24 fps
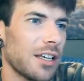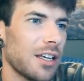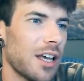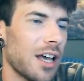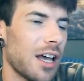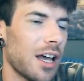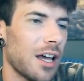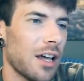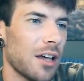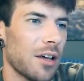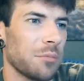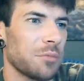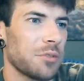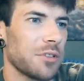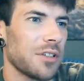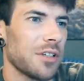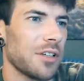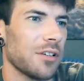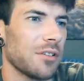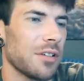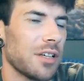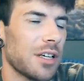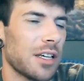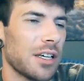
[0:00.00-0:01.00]
Yeah,
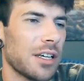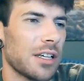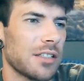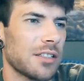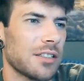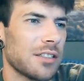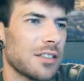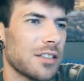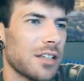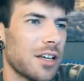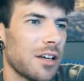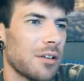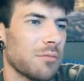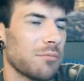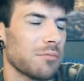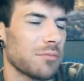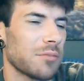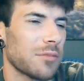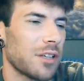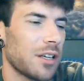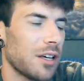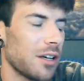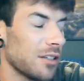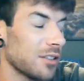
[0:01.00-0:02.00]
absolutely. It's
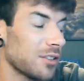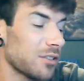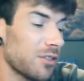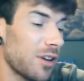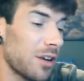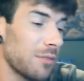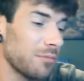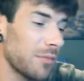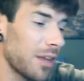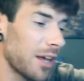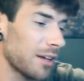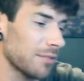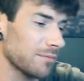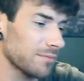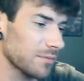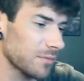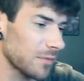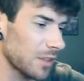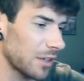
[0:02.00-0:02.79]
grim that.